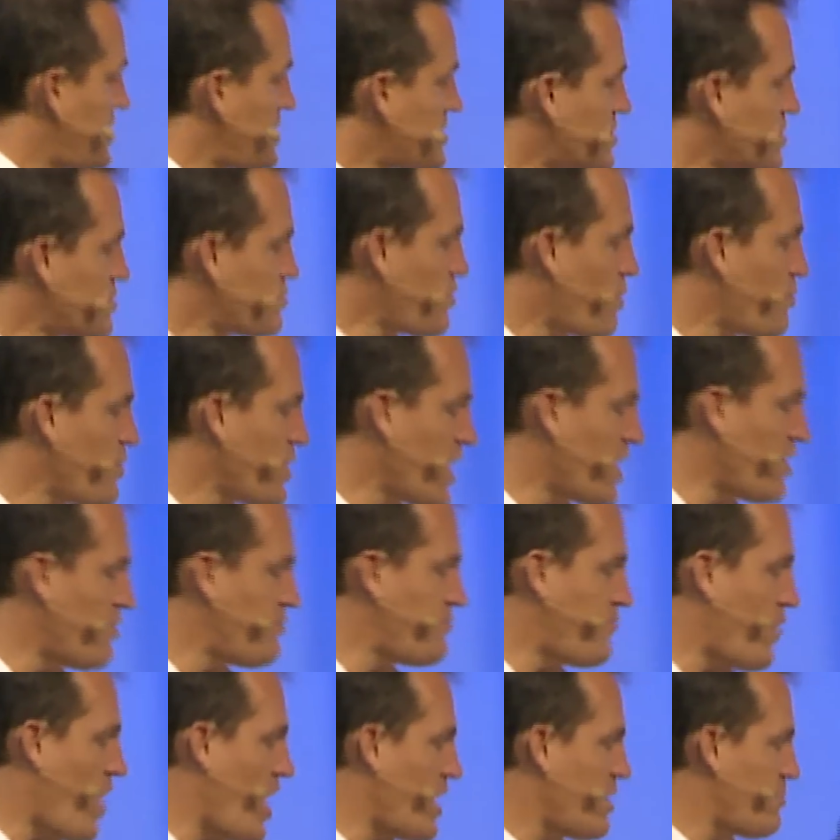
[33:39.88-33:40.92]
is what we're going to
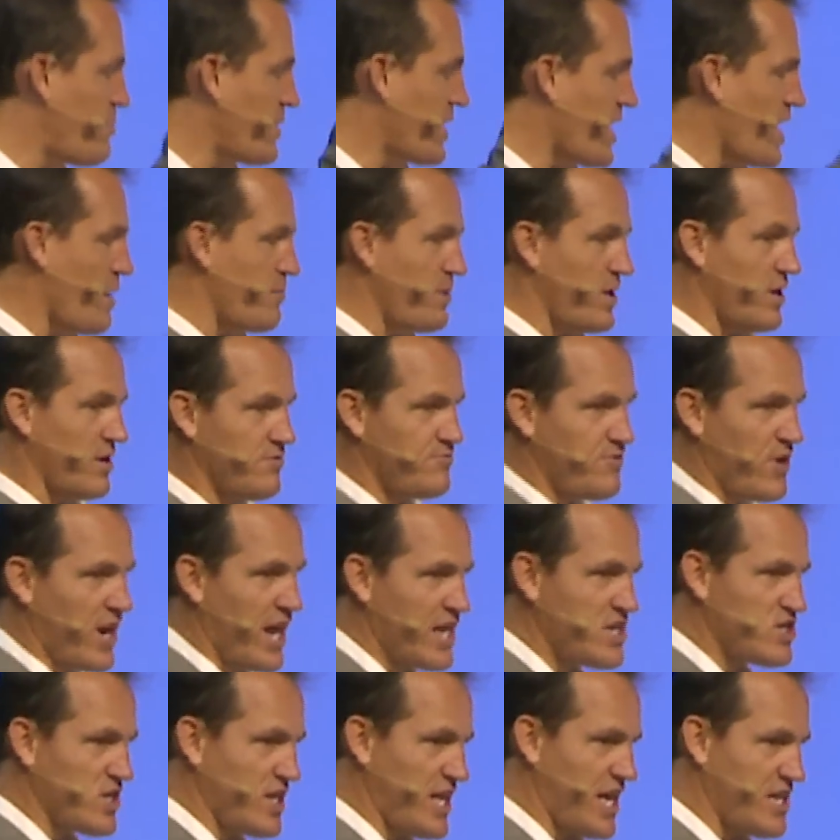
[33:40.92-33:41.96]
find in becoming
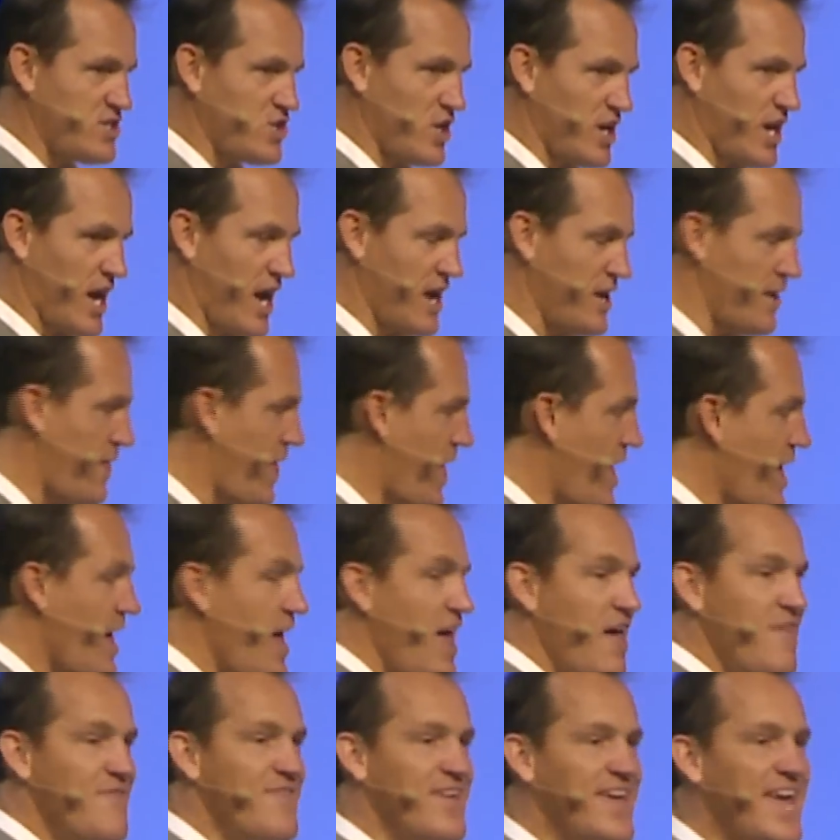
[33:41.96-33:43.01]
financially educated.
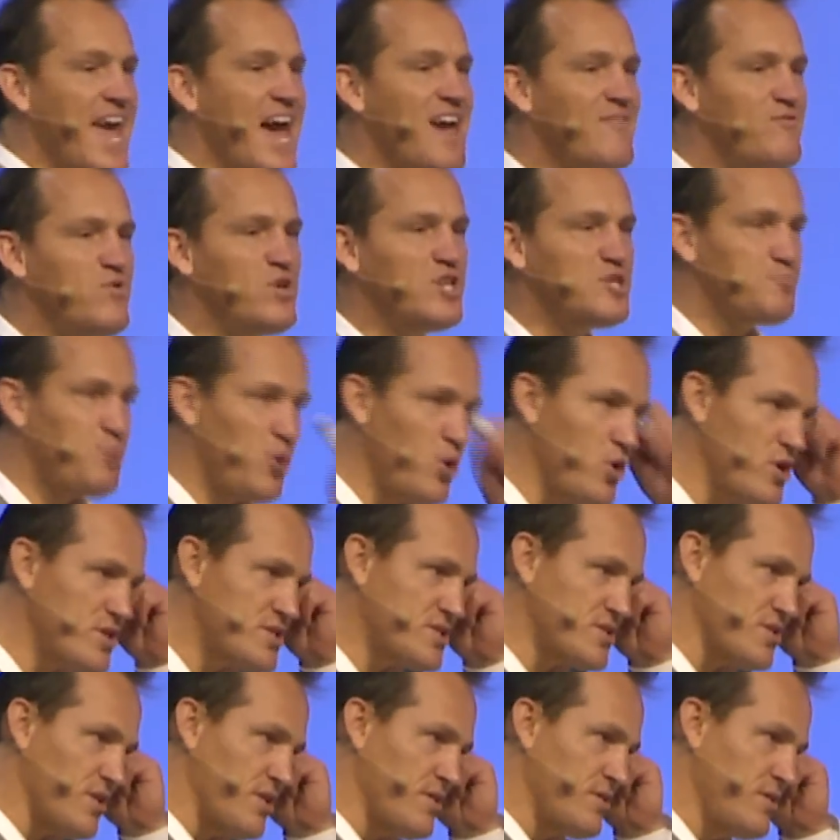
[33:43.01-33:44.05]
The average
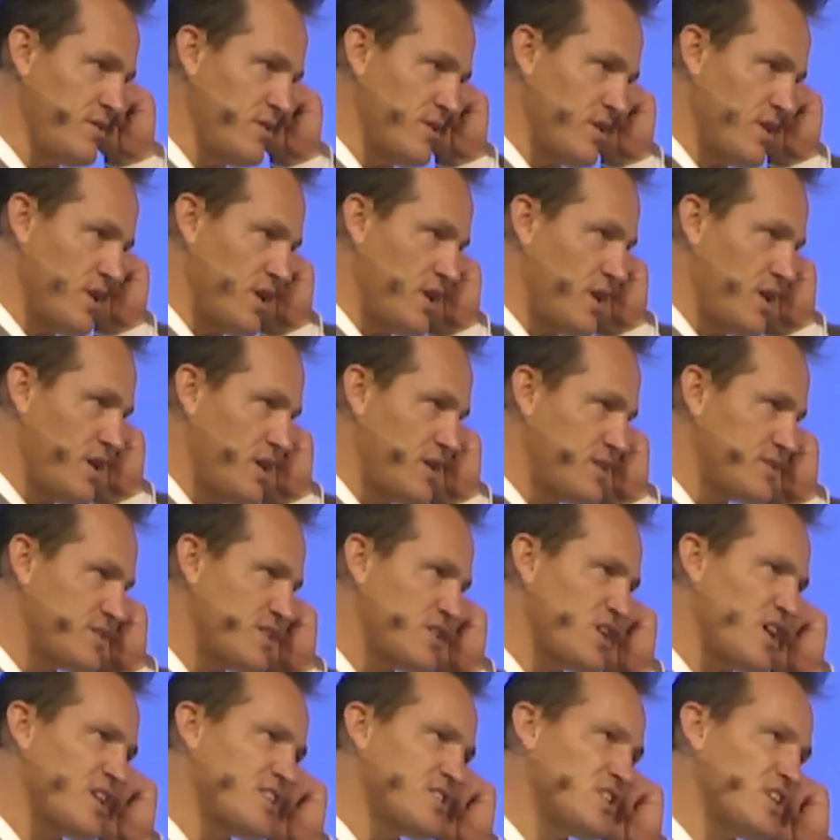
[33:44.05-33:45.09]
person says,
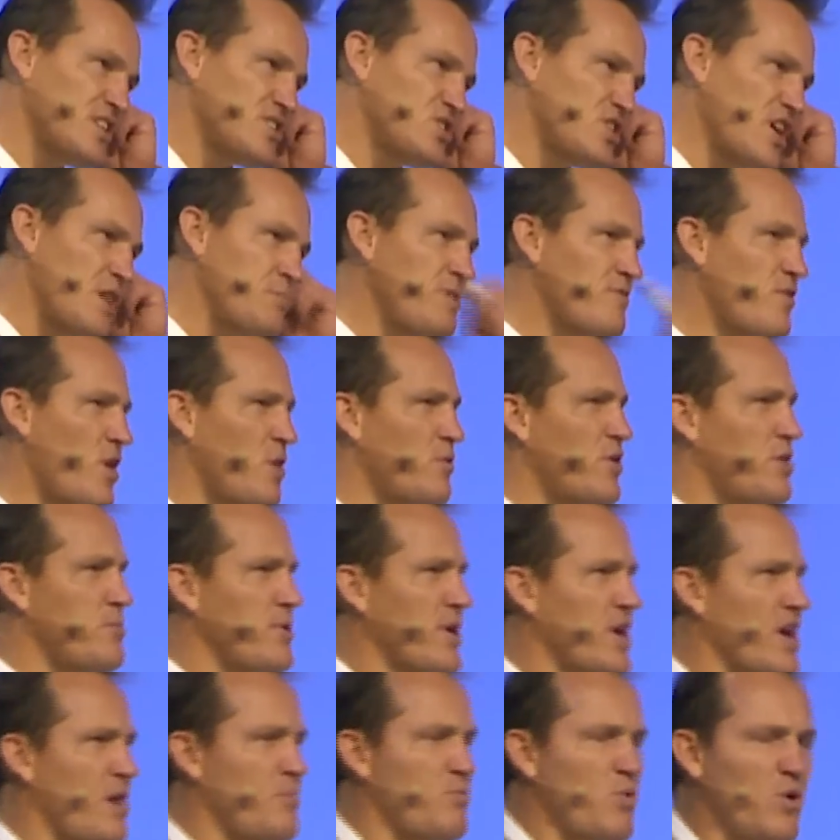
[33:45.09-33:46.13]
like, Jamie, if I want to
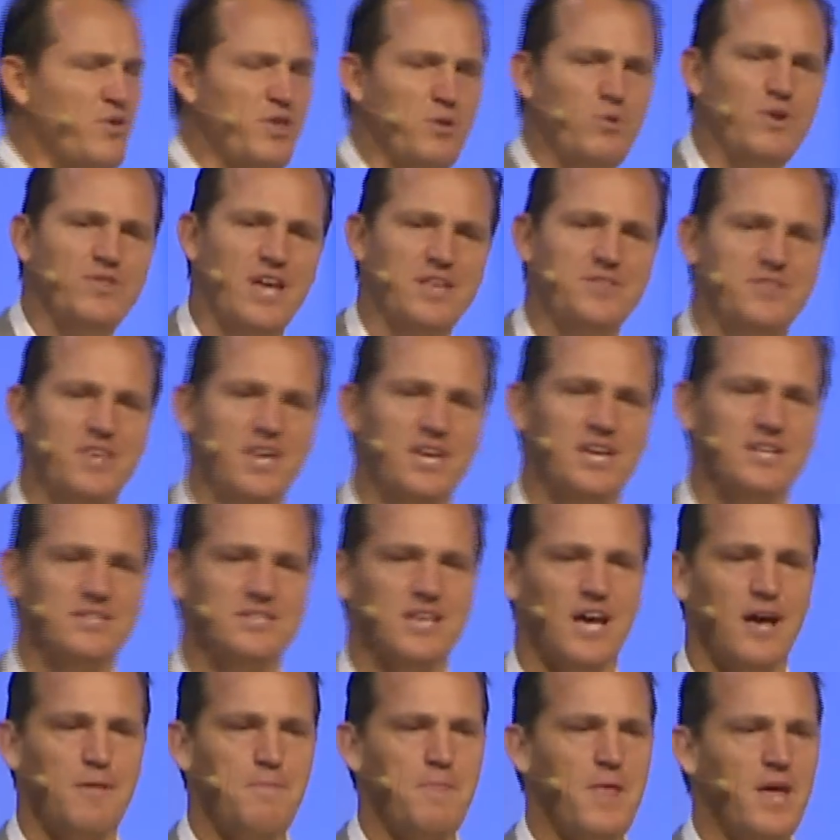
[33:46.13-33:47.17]
become wealthy, what they think is
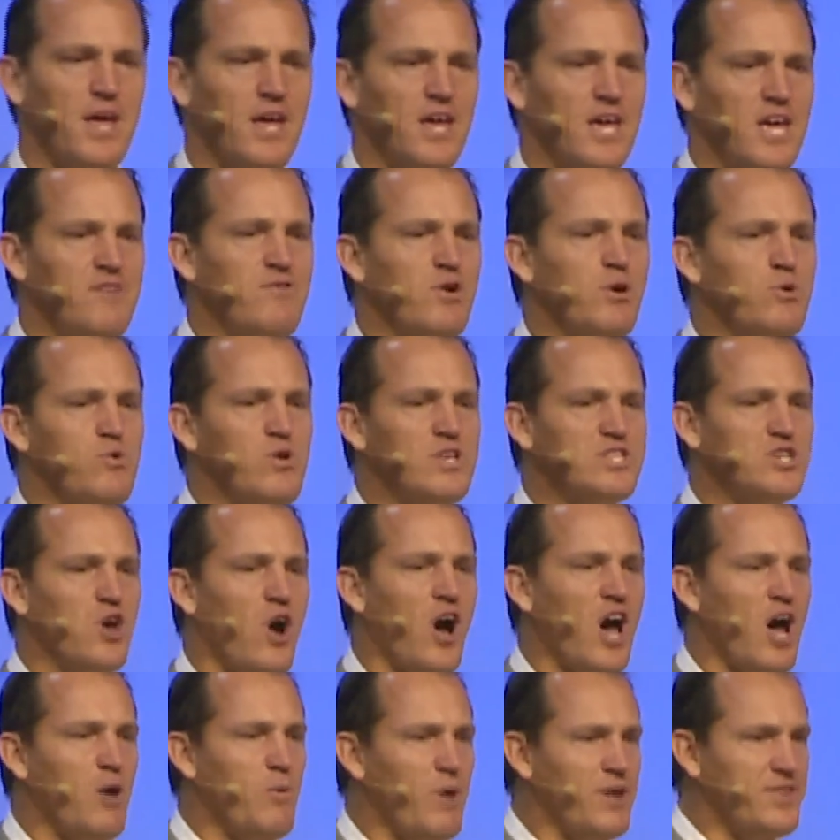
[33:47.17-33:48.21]
that if I want to
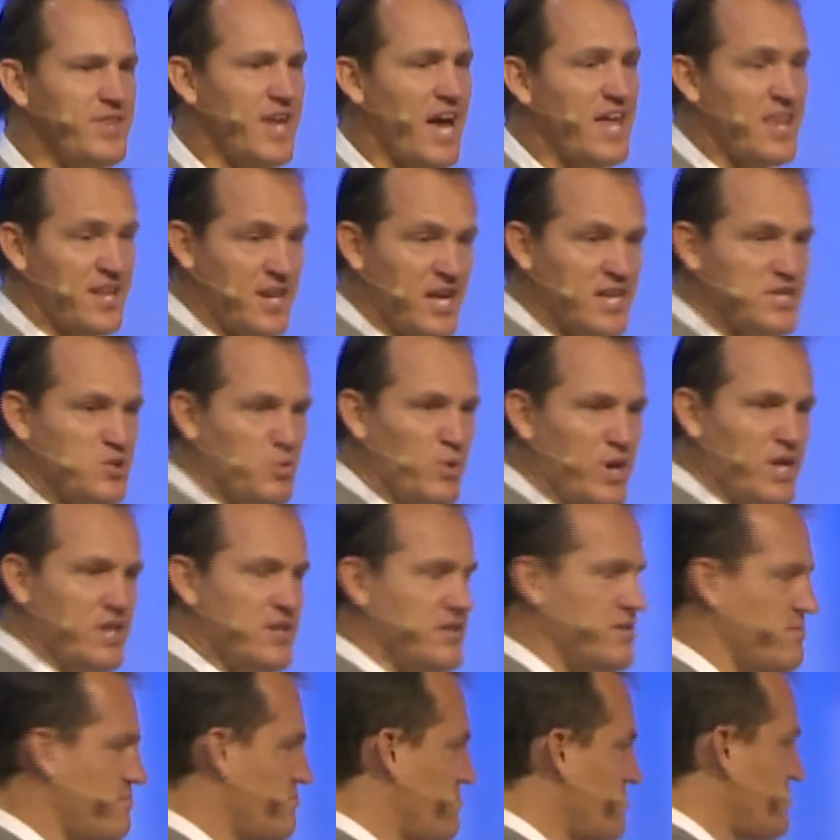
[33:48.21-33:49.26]
retire one day, they need to win
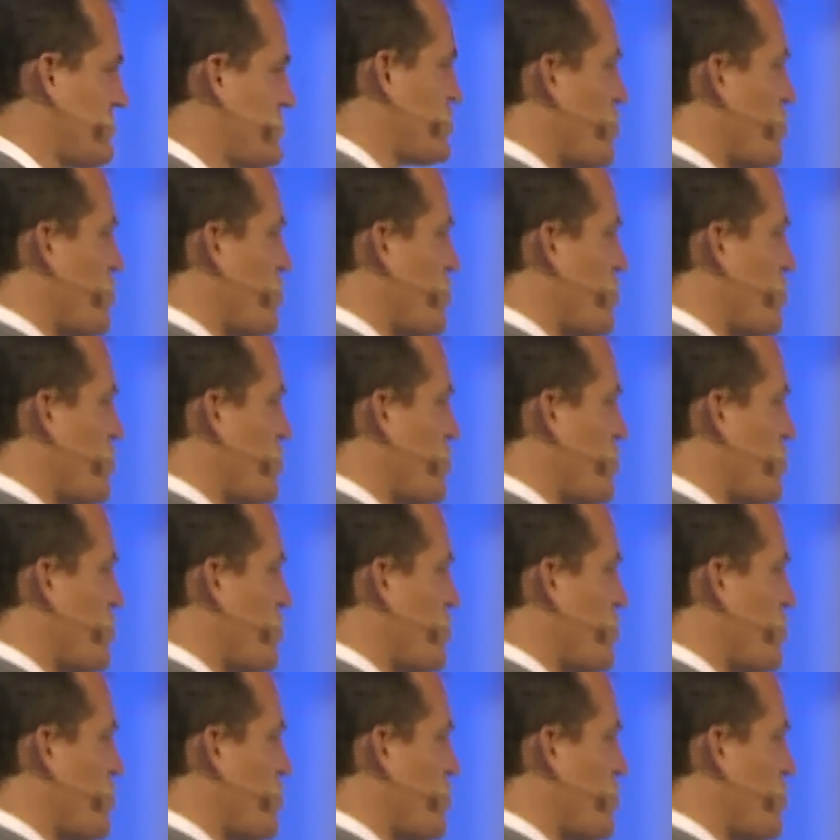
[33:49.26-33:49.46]
$2